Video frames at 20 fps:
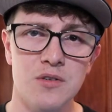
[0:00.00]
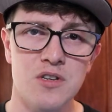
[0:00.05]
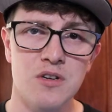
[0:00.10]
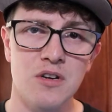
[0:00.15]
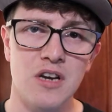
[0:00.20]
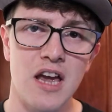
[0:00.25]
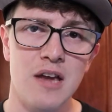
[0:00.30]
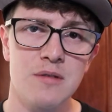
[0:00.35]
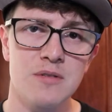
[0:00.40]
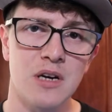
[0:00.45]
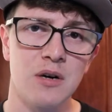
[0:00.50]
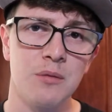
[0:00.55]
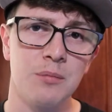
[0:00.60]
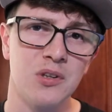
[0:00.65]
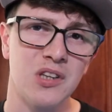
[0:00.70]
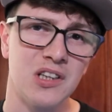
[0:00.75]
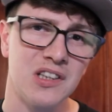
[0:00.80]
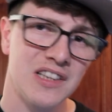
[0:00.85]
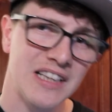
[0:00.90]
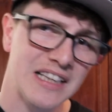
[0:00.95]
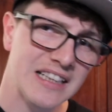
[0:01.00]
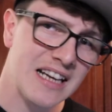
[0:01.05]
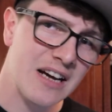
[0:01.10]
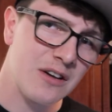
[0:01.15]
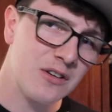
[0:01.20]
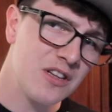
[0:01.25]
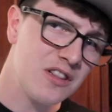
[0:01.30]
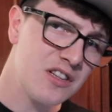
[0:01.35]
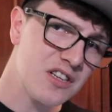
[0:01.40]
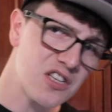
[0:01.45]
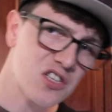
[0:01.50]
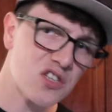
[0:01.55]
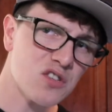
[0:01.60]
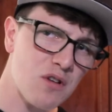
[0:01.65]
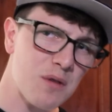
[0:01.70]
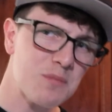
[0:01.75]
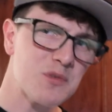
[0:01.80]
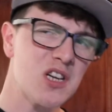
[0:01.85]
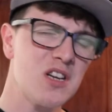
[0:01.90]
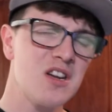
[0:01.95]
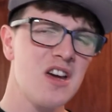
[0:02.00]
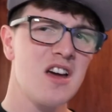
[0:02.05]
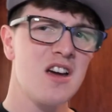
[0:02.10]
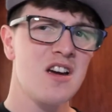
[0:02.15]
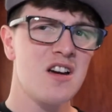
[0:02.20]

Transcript: two games, I'll put the link down in the description.